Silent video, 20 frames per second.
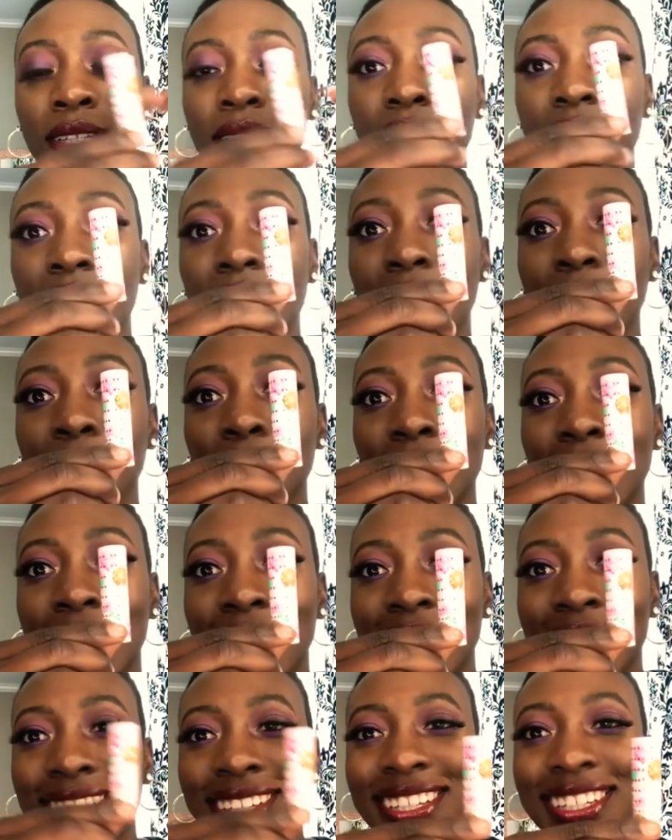Look how,
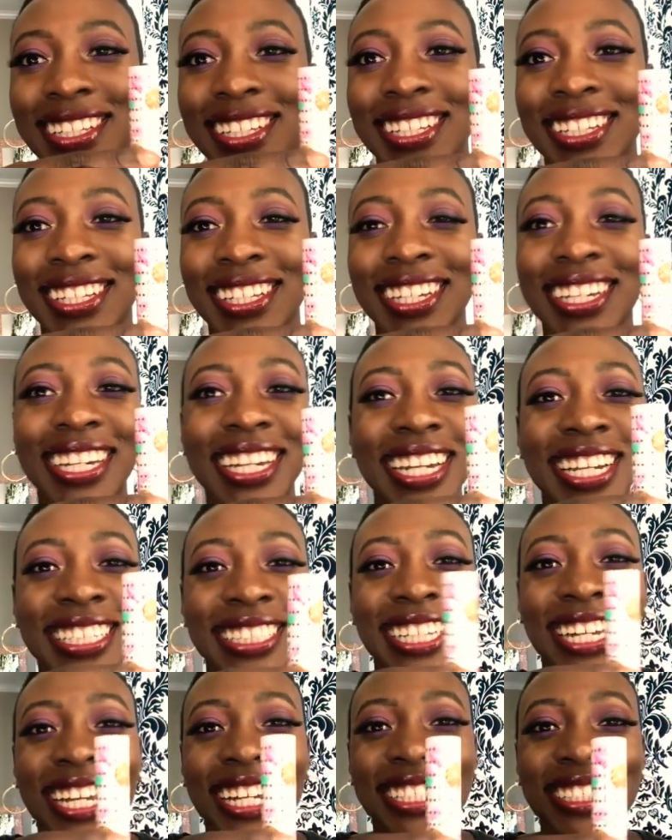
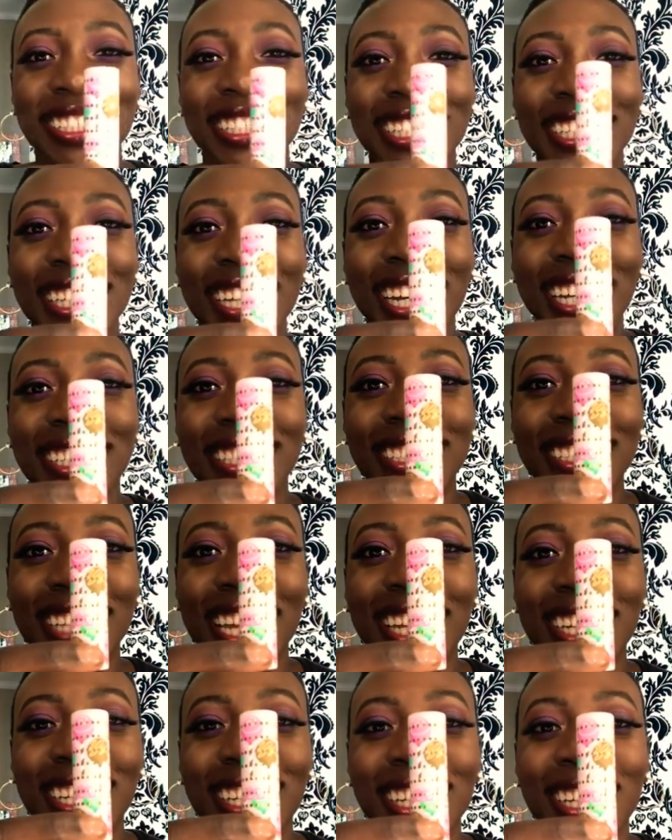it's actually kind of
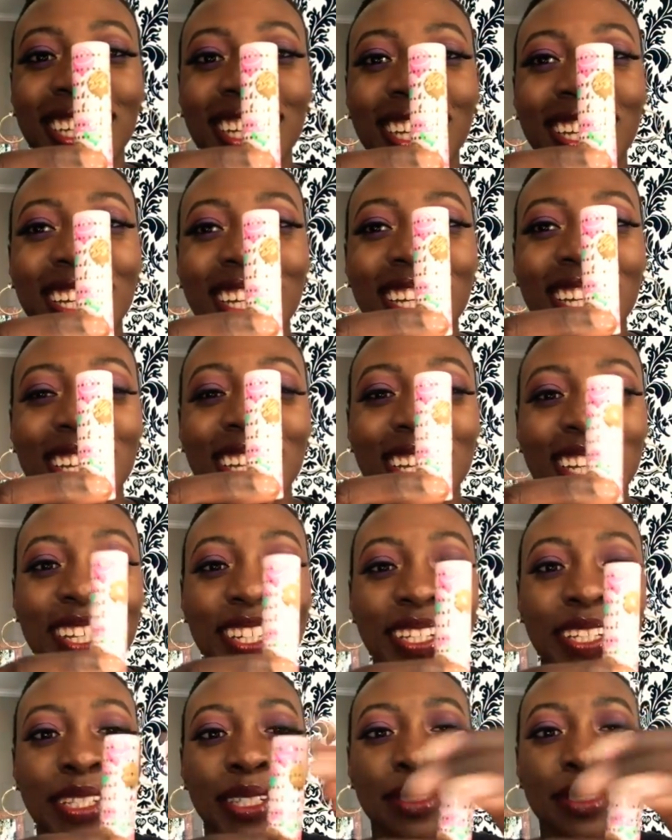tiny.
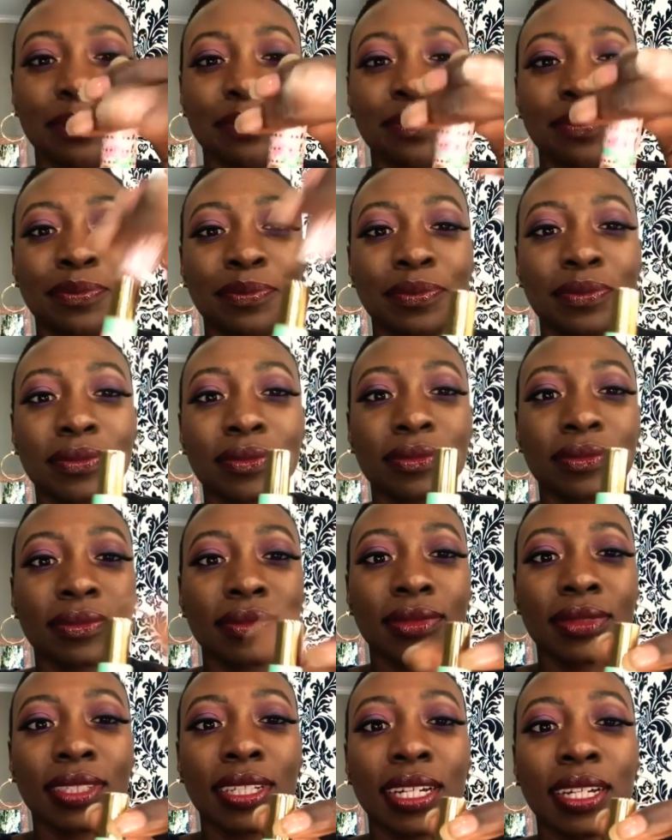I'm
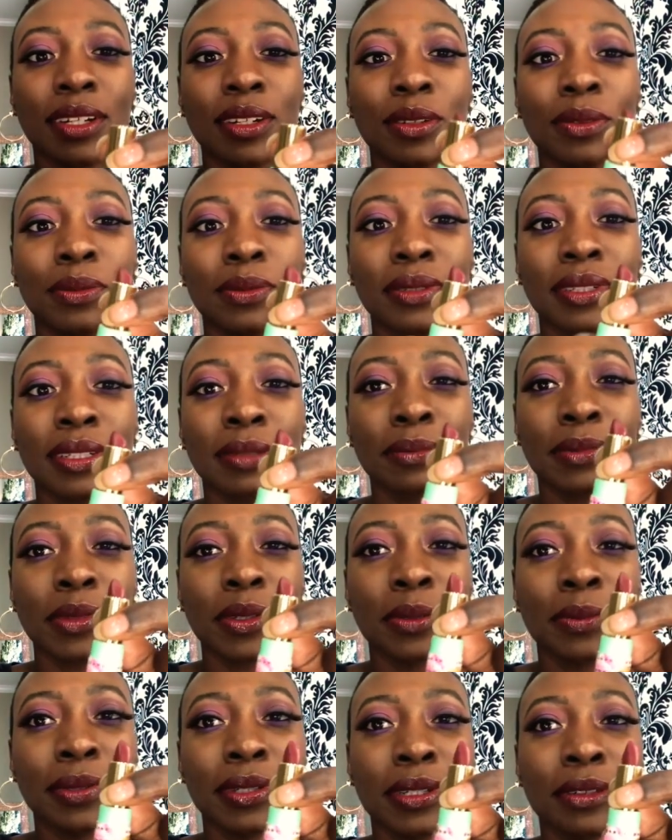gonna
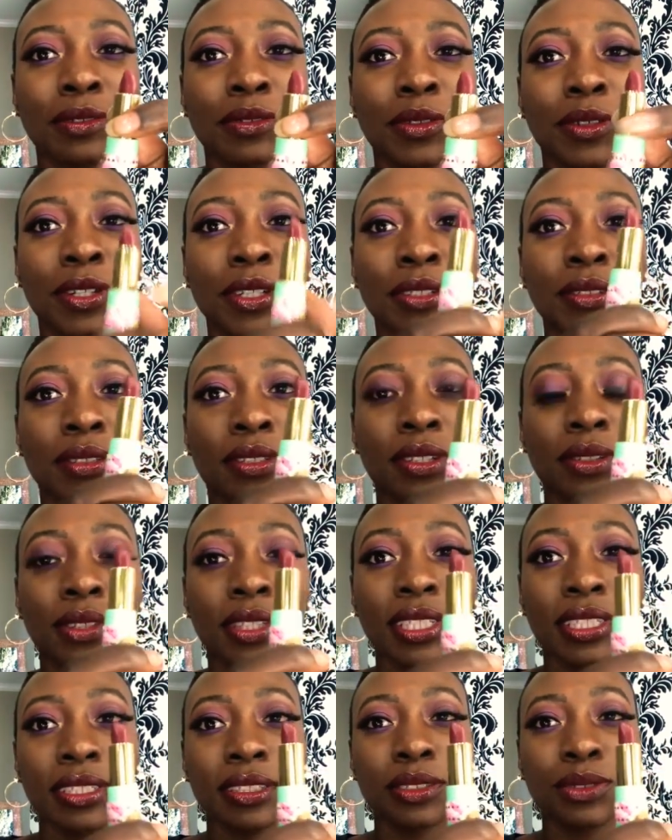open up for you. So
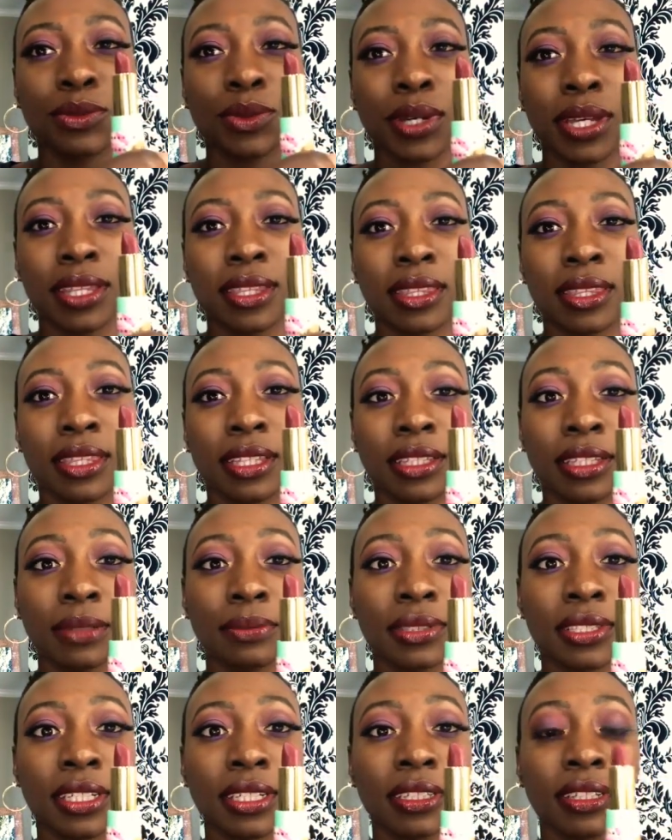this is what the
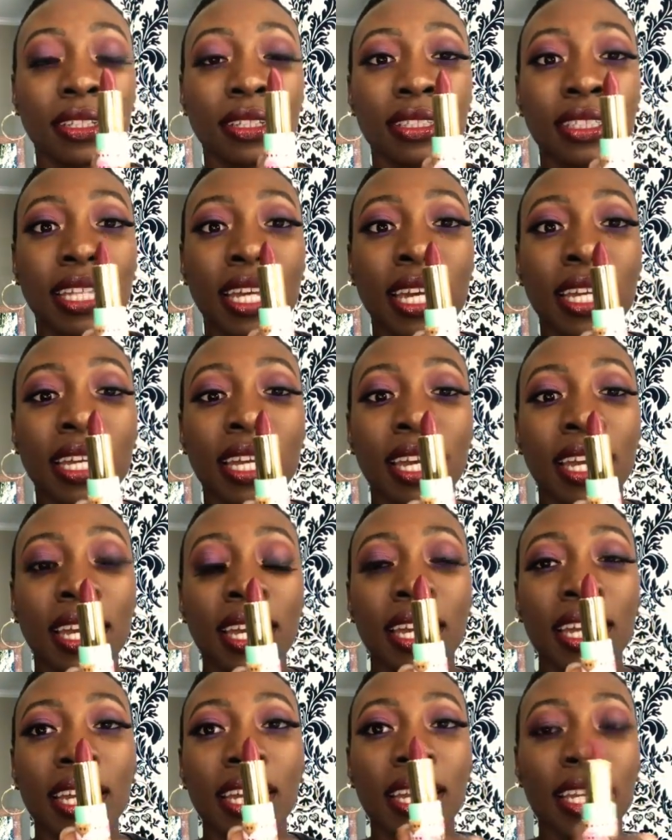lipstick looks like.
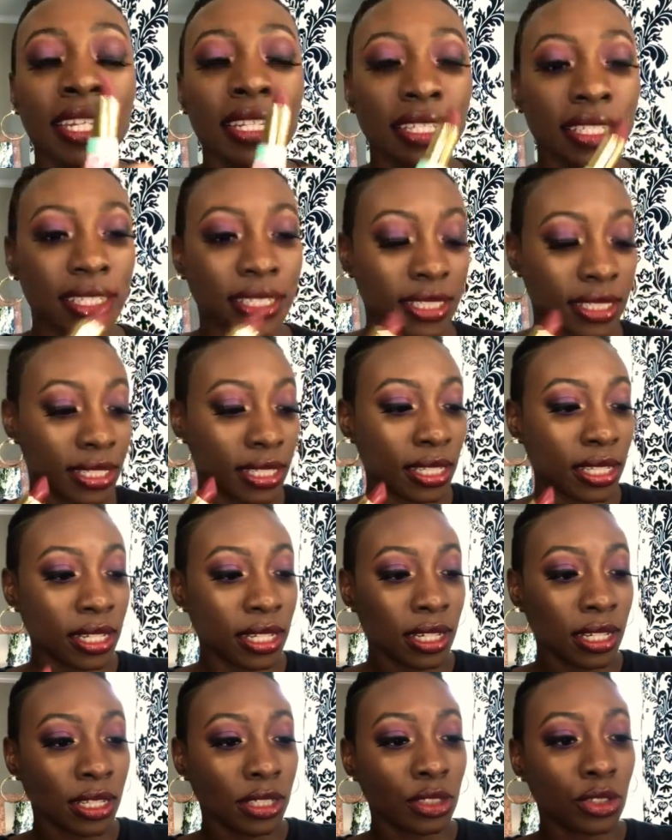It is
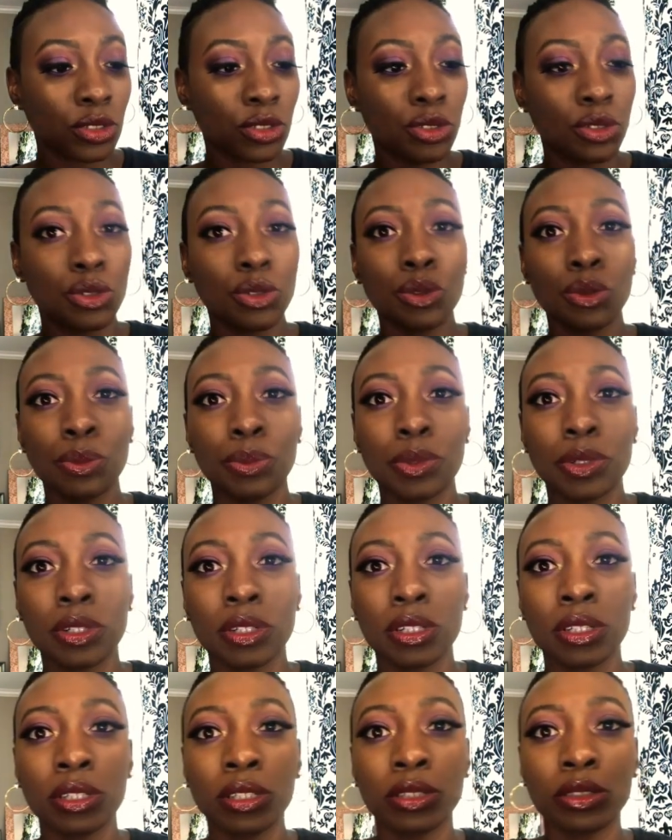
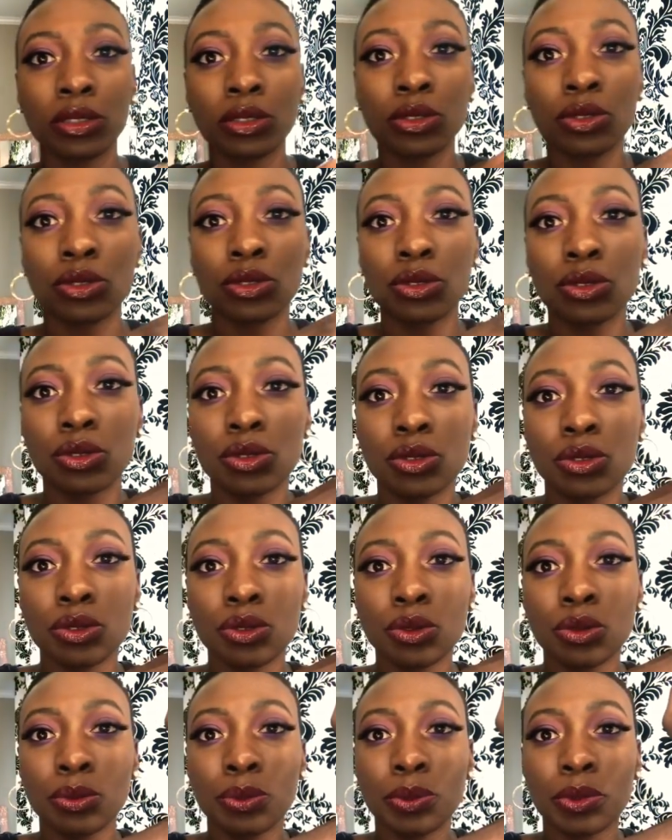super,
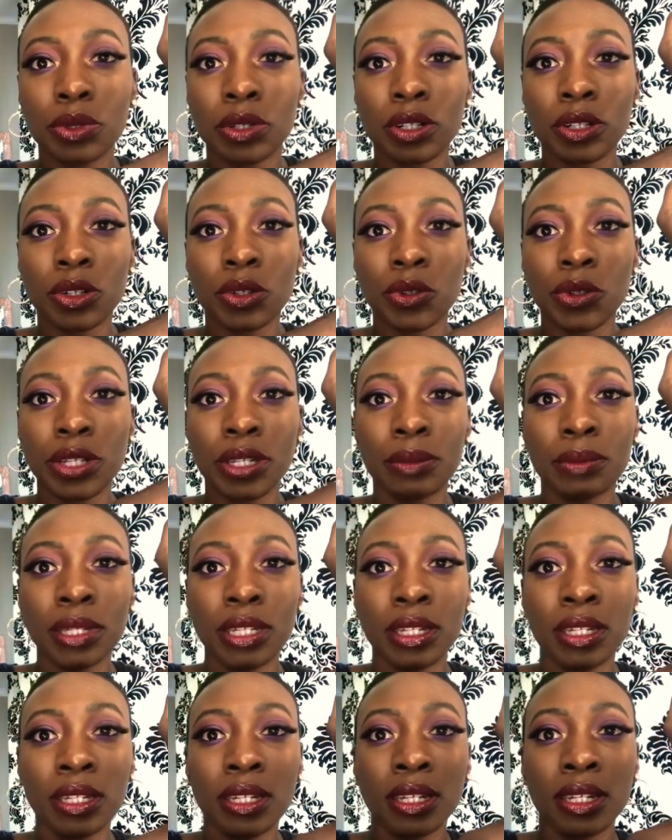super
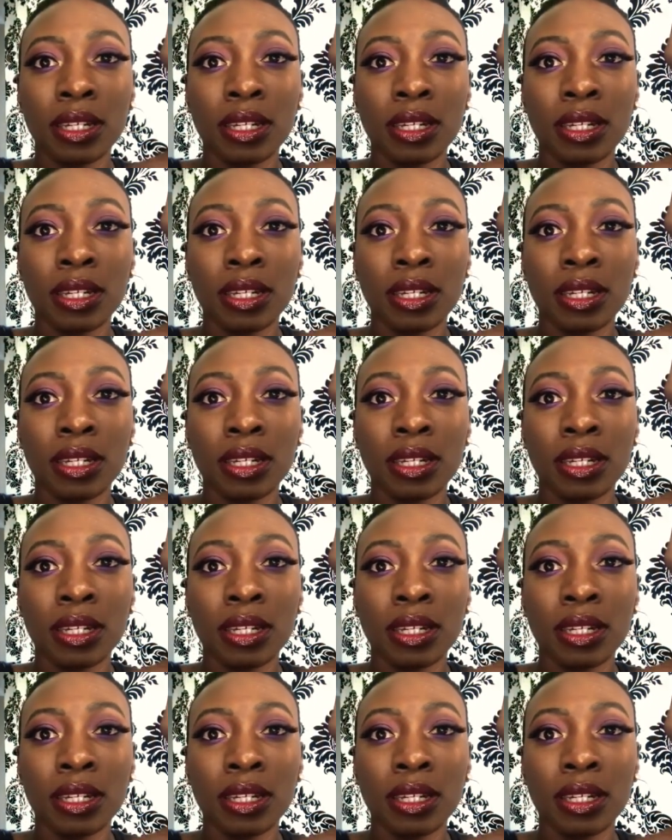creamy.